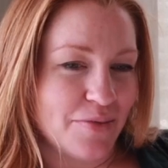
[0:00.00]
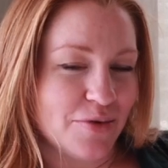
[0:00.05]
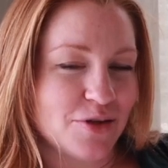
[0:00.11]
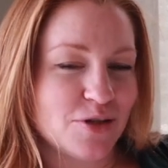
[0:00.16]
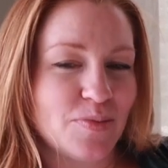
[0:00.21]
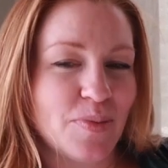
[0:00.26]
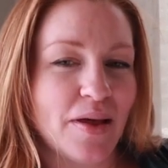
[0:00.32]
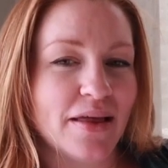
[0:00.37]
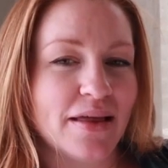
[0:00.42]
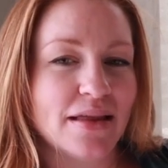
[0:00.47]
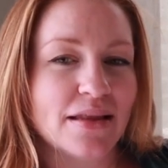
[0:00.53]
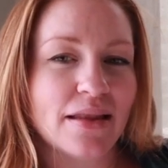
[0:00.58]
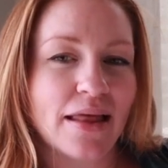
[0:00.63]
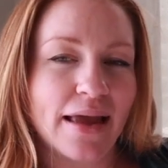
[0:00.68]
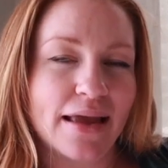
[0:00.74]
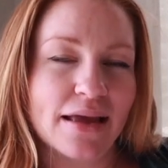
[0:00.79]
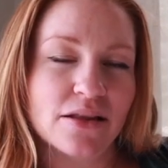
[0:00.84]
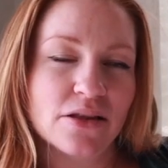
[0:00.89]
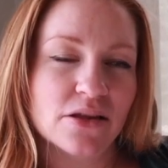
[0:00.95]
You spell it
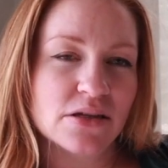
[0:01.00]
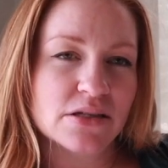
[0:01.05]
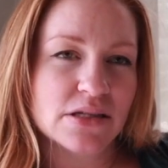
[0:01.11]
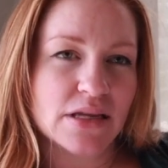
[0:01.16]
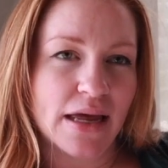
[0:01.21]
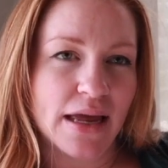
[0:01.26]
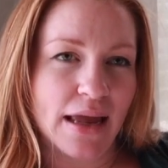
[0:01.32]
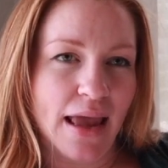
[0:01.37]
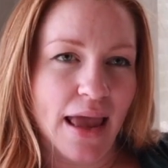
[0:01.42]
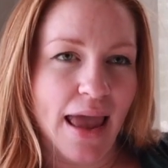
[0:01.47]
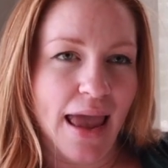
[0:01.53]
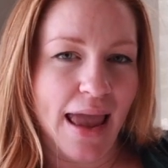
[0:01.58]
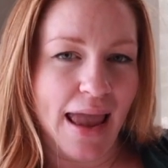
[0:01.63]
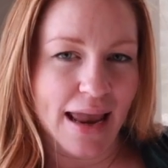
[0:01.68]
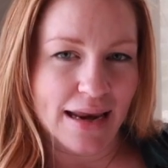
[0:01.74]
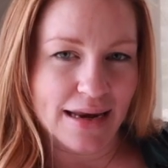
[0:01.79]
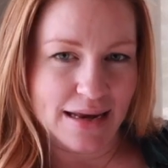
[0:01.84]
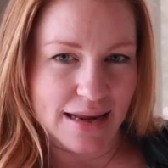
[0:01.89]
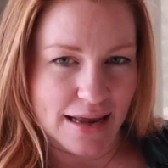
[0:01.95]
like, it looks like
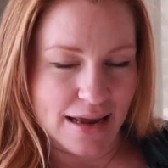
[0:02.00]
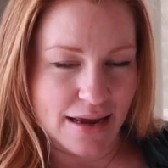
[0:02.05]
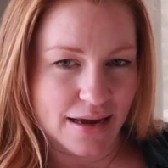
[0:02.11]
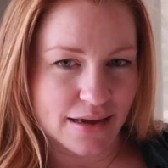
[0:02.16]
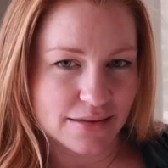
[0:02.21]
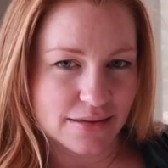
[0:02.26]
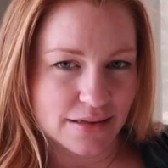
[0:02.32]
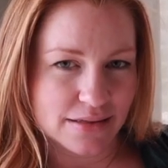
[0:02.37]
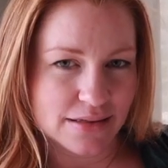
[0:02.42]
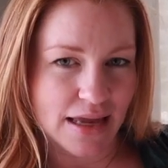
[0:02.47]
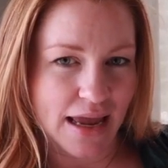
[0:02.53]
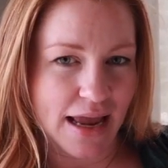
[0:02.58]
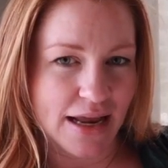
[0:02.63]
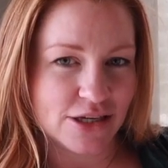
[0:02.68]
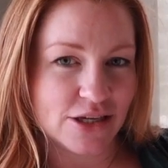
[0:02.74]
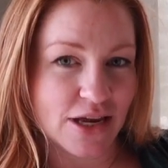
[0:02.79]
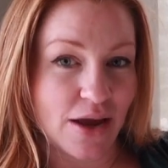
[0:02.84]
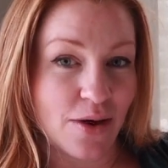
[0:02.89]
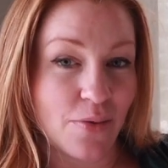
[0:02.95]
Haydee because it's
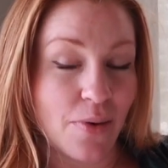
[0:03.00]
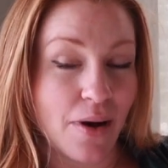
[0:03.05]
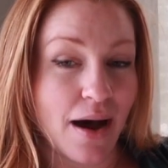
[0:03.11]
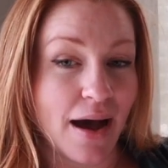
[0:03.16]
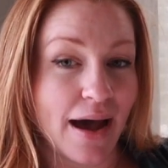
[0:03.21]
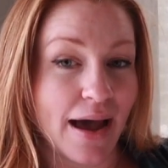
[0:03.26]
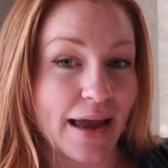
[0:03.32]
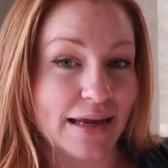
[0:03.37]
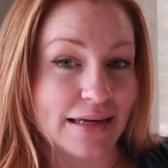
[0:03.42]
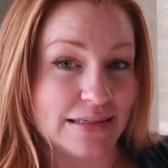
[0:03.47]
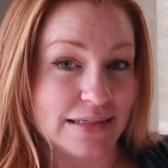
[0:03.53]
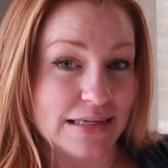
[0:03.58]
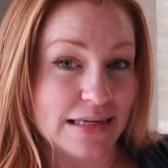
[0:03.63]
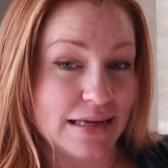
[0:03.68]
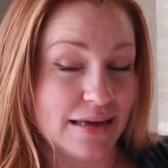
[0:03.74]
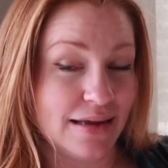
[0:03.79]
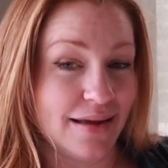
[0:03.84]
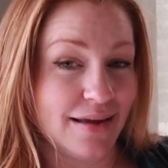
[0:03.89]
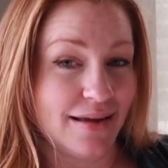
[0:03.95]

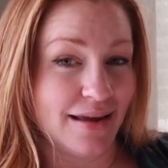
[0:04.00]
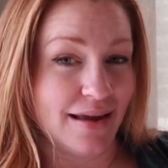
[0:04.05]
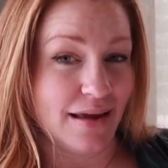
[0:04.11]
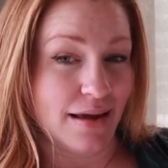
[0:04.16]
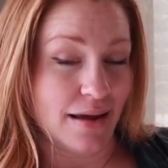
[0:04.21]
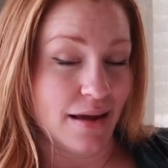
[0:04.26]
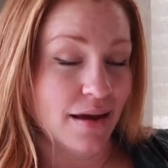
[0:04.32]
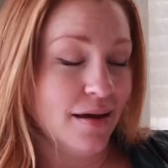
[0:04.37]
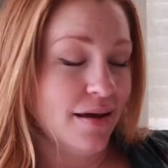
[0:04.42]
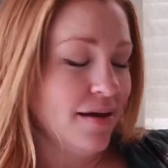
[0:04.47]
Haydee,